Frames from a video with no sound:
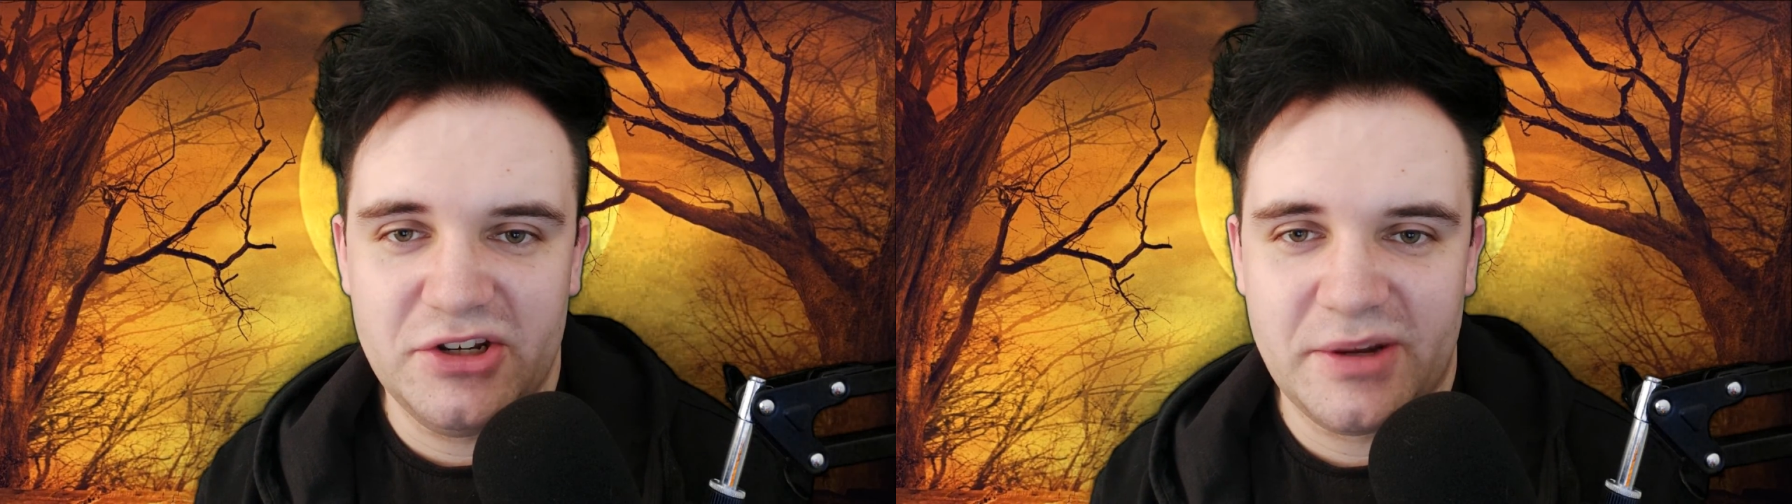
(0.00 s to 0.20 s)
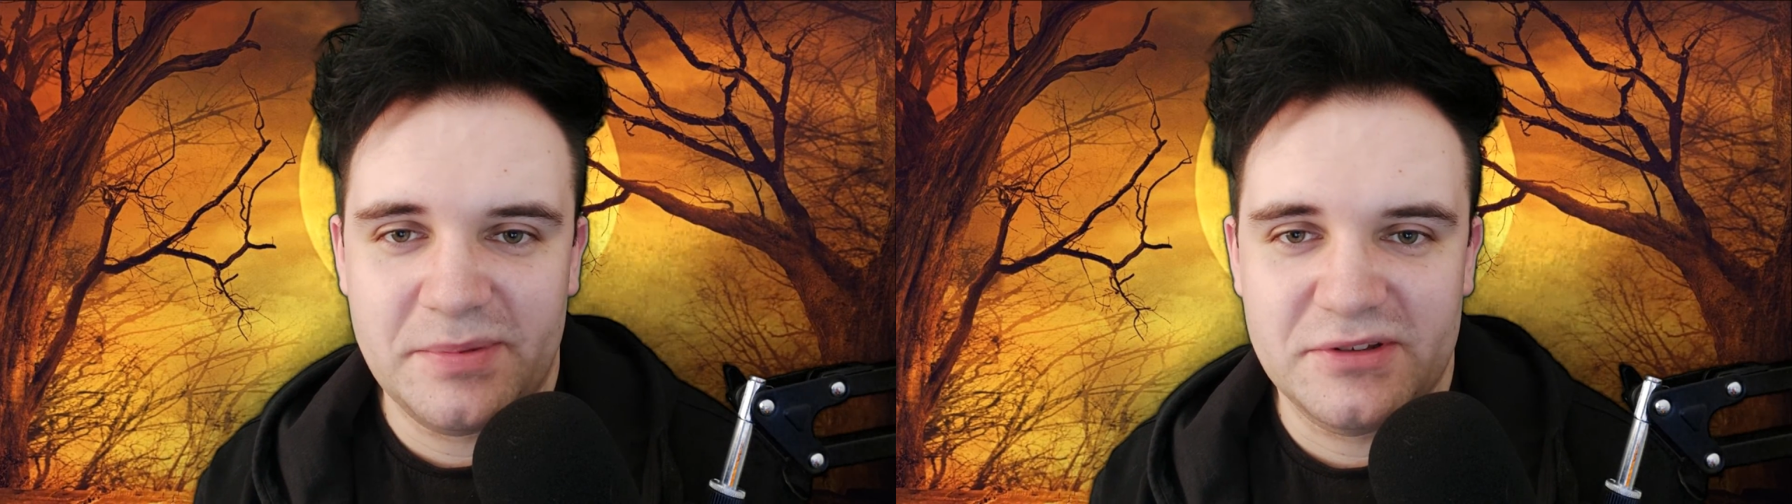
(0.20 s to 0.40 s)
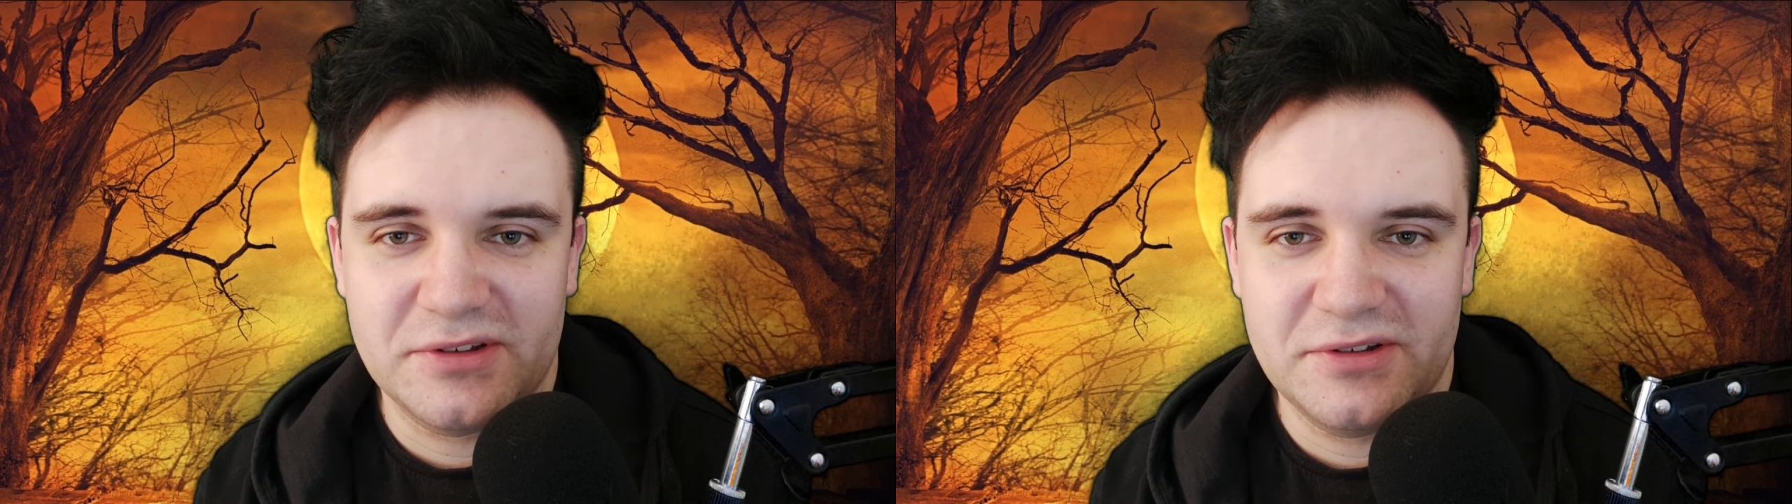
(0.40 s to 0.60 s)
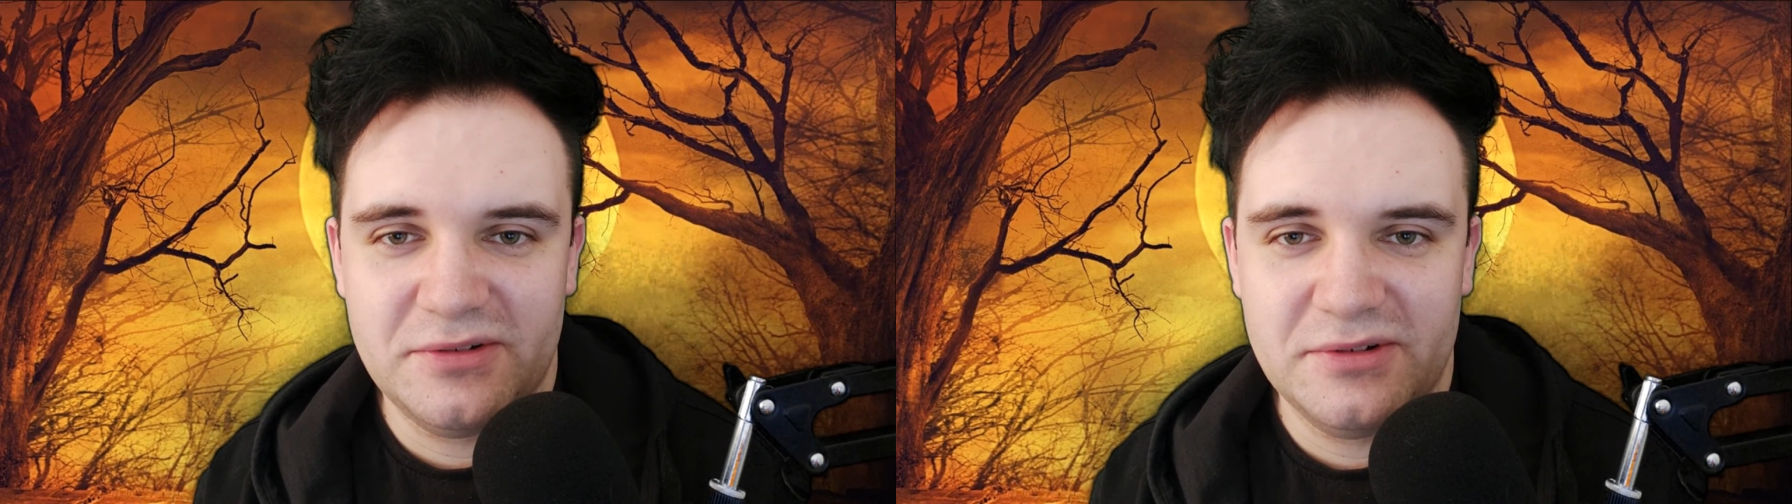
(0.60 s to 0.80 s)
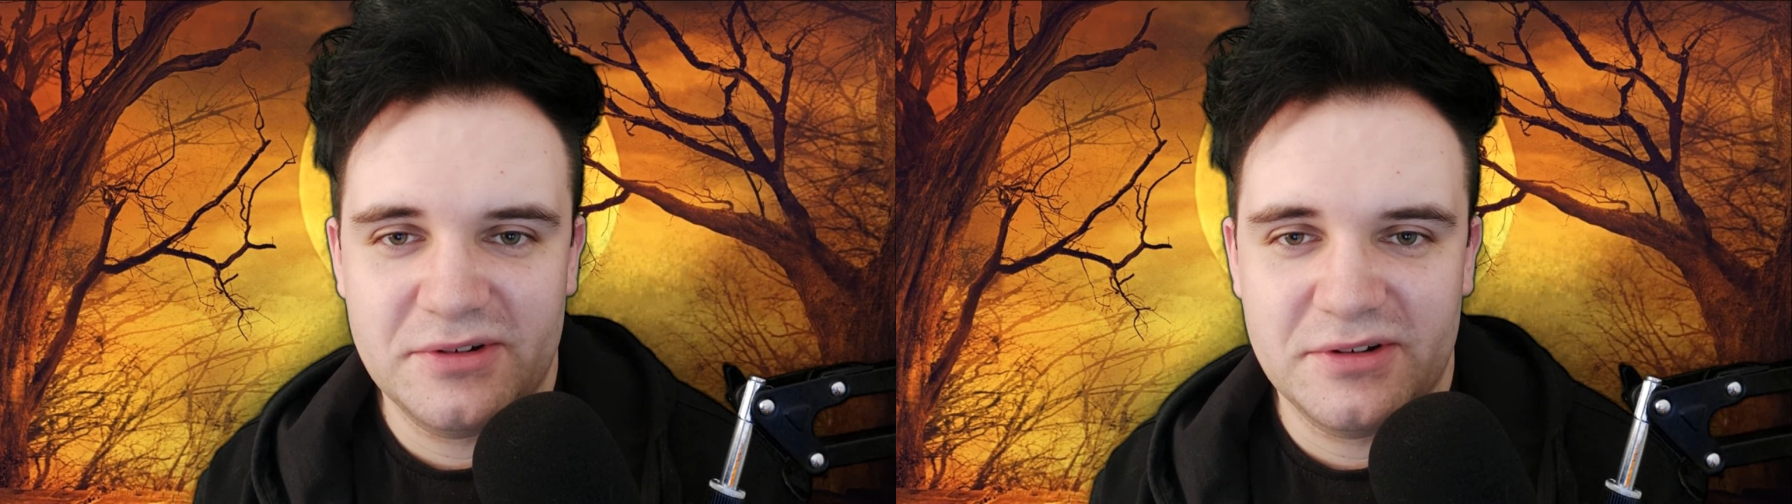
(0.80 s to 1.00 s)

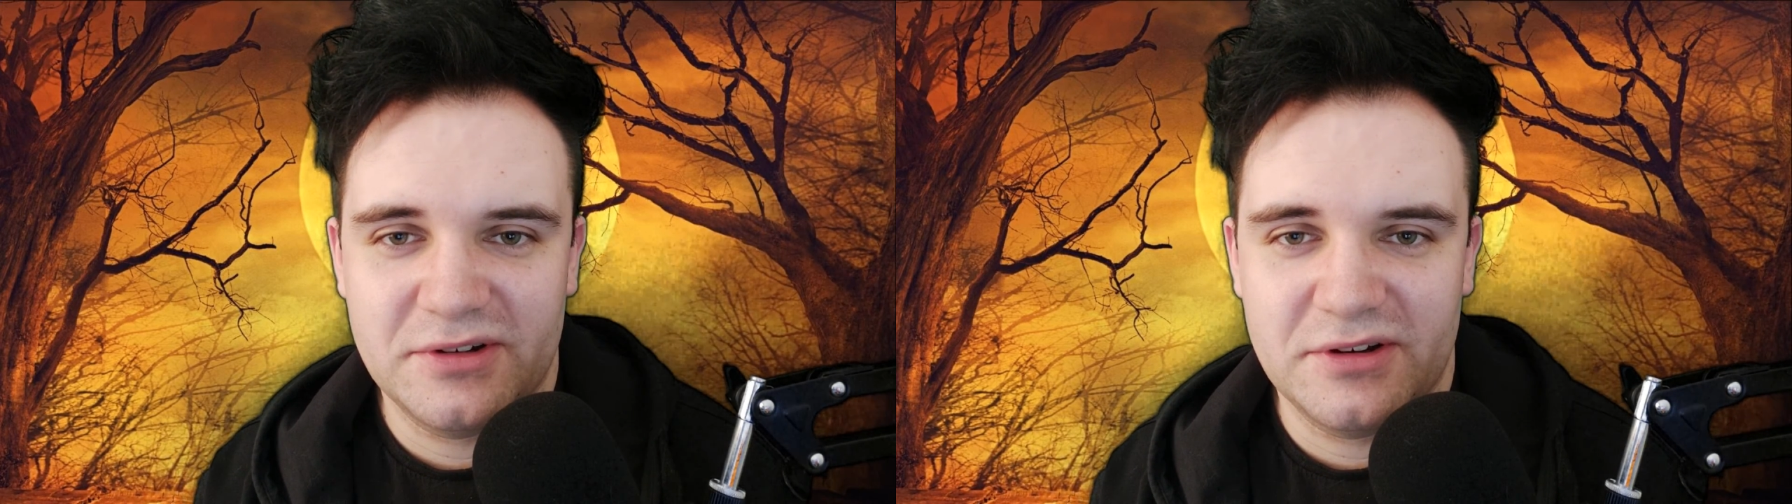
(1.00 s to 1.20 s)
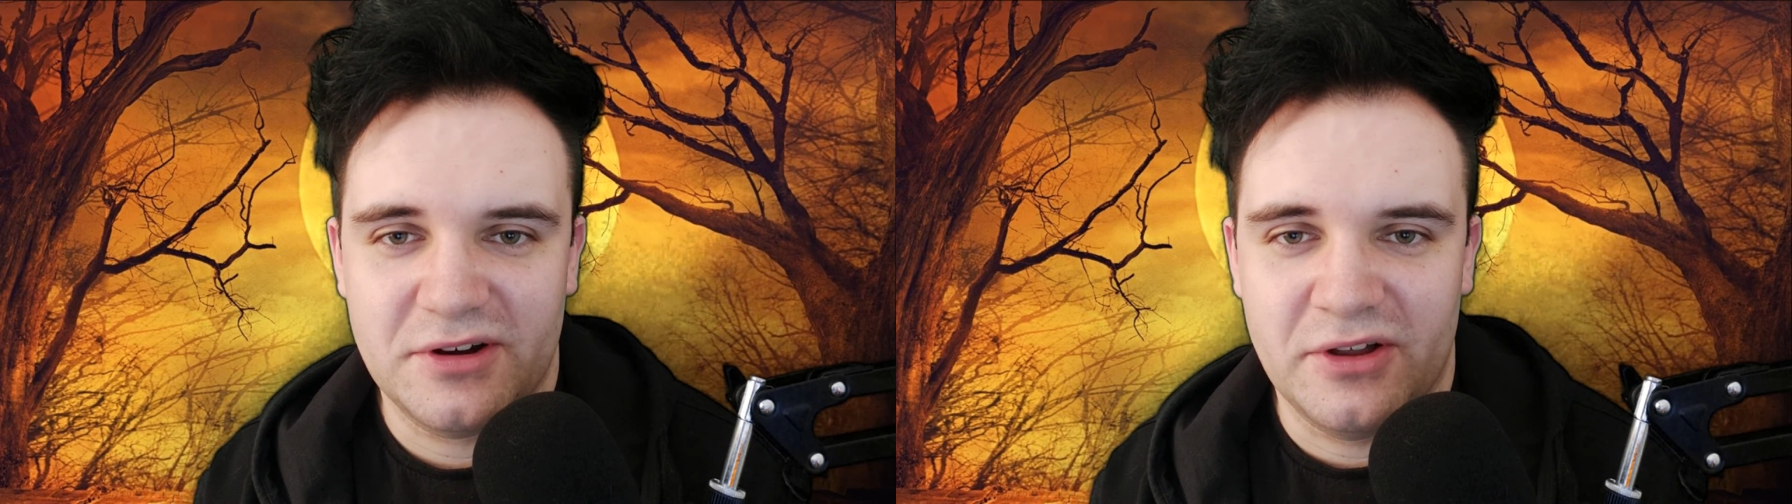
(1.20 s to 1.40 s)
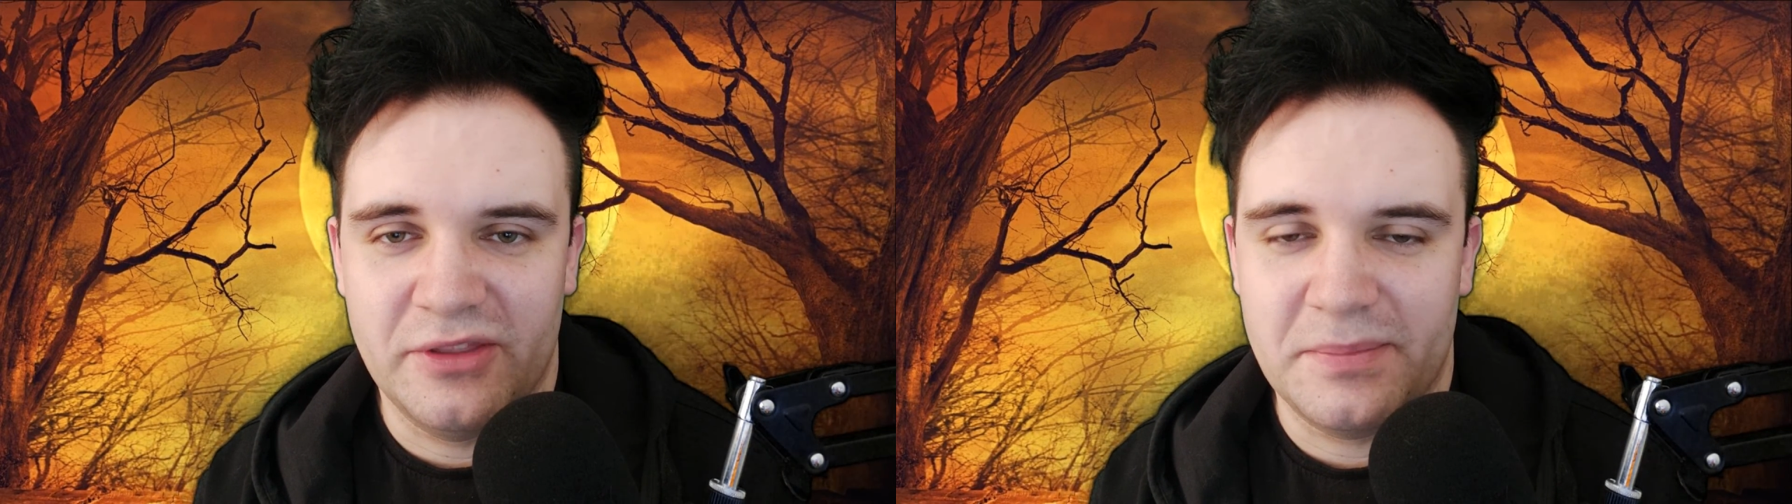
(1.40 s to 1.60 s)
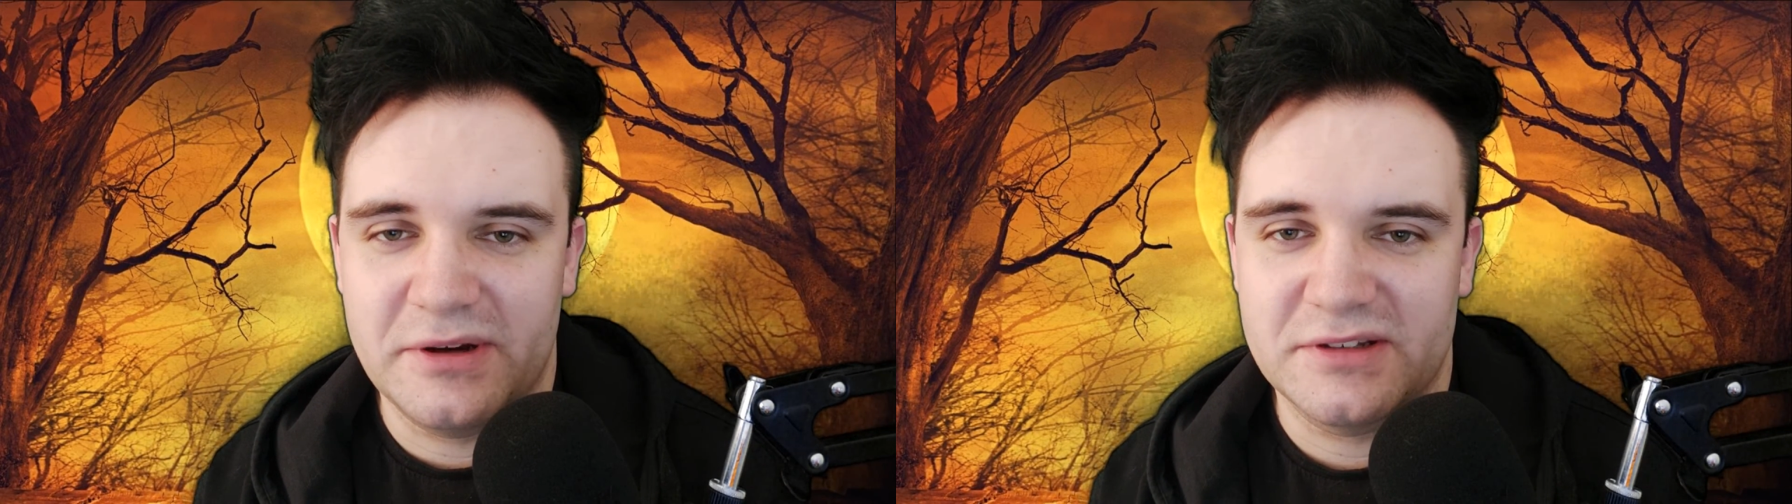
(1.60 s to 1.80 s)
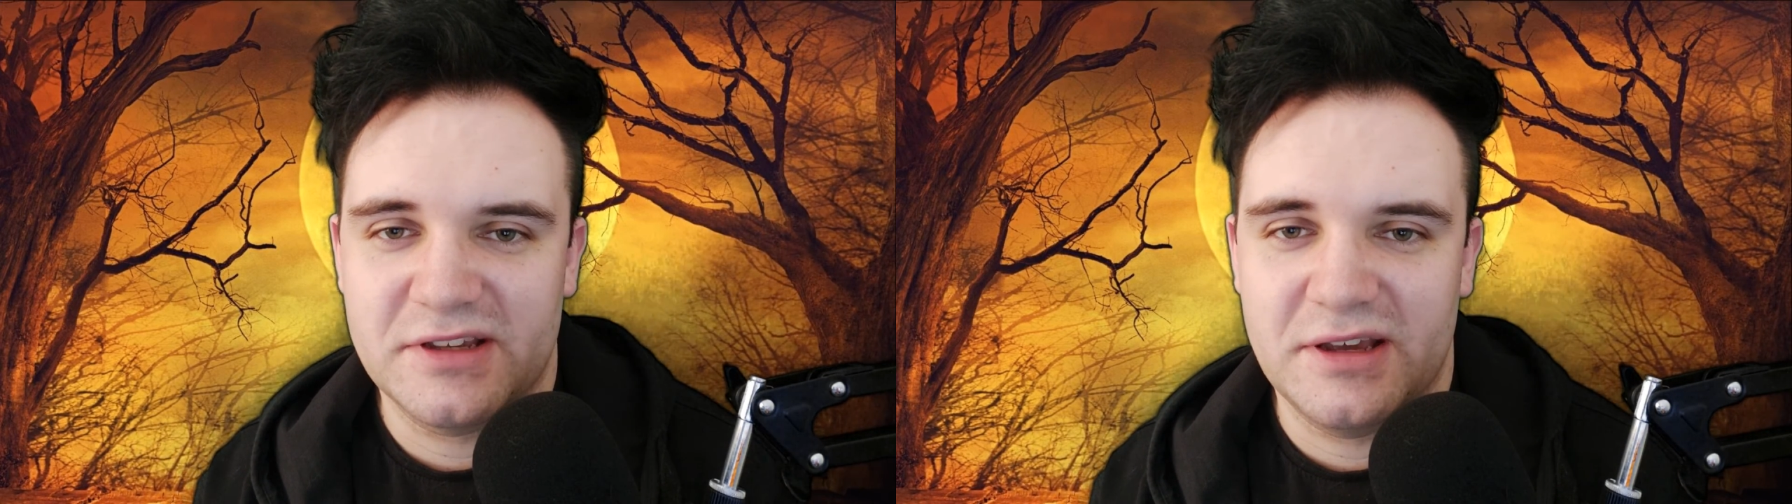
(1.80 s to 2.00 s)
episode on the
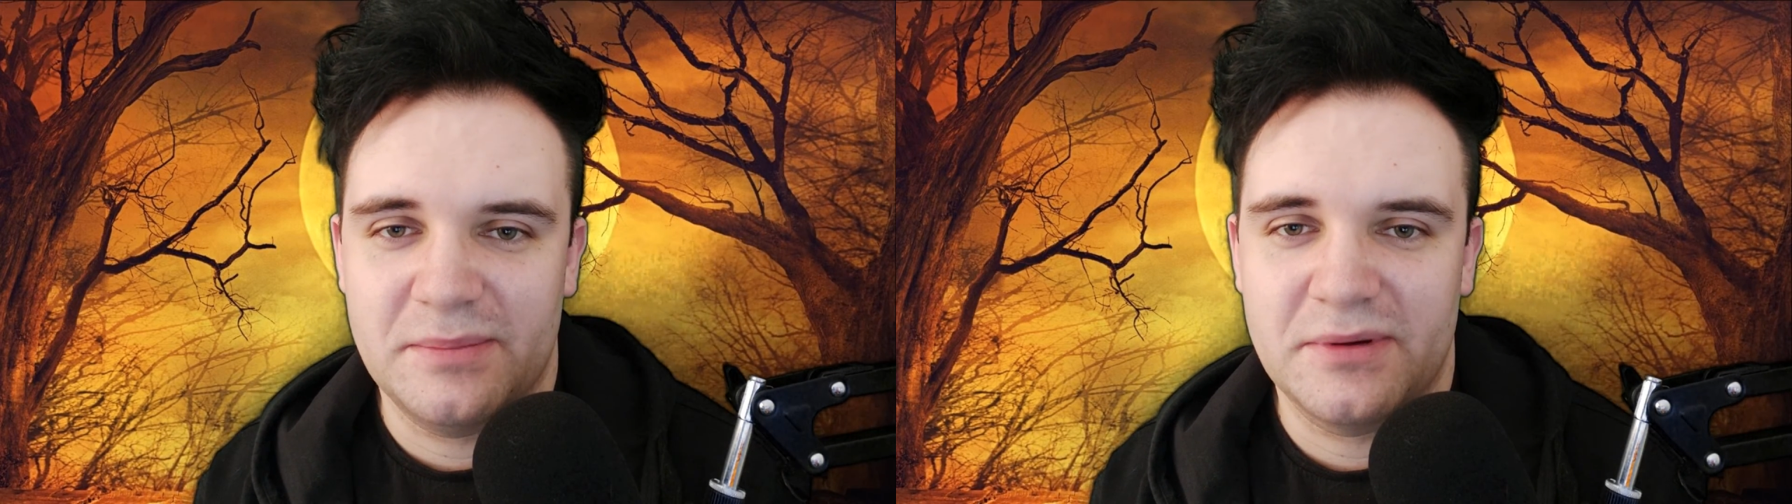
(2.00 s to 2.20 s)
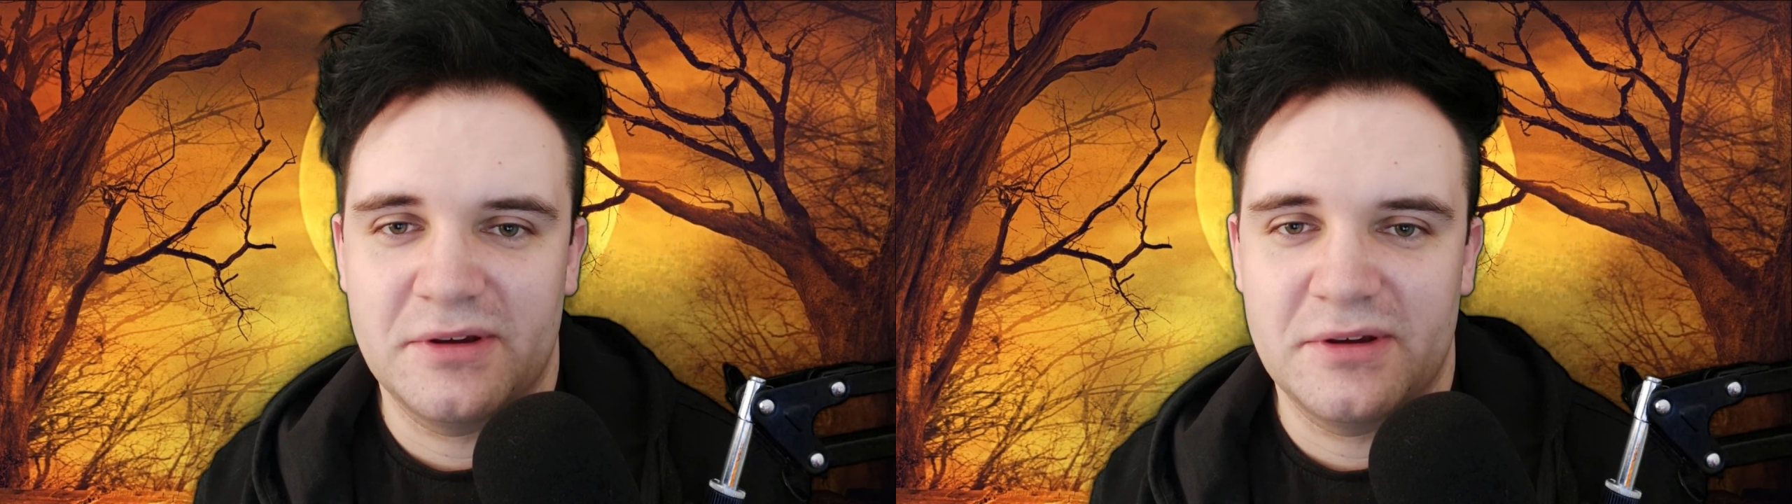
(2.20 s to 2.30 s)
bug-type